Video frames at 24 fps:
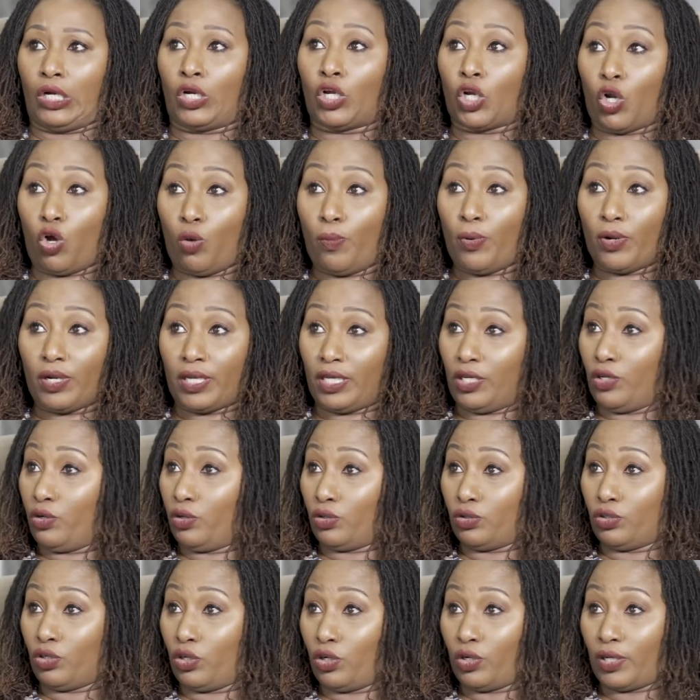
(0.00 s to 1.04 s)
globally
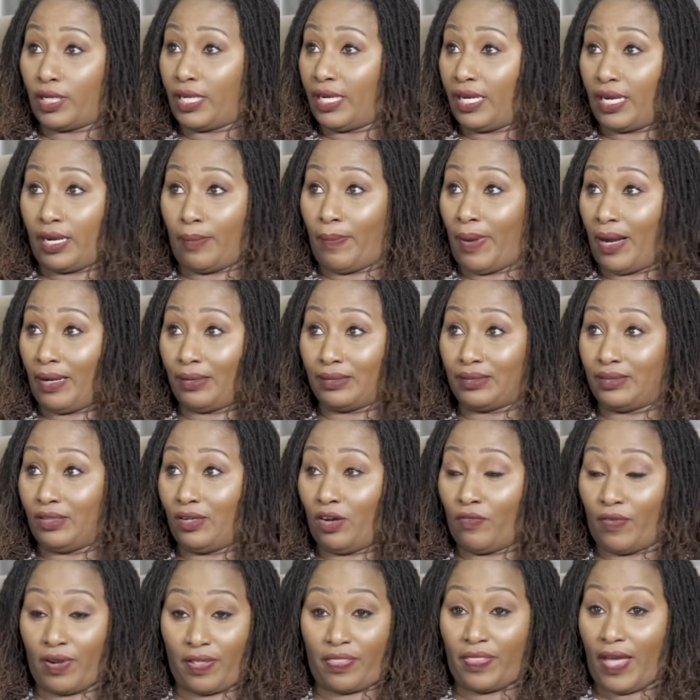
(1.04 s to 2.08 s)
you're, you're looking at about
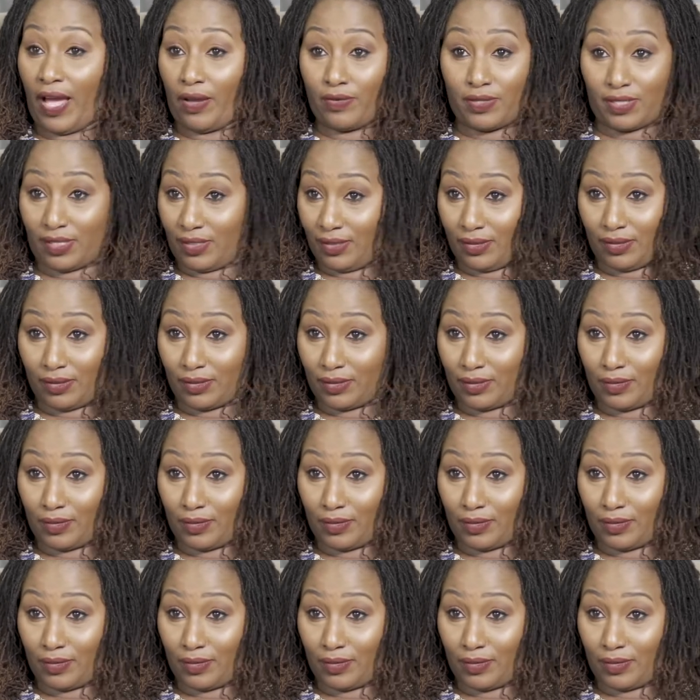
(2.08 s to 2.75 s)
over a thousand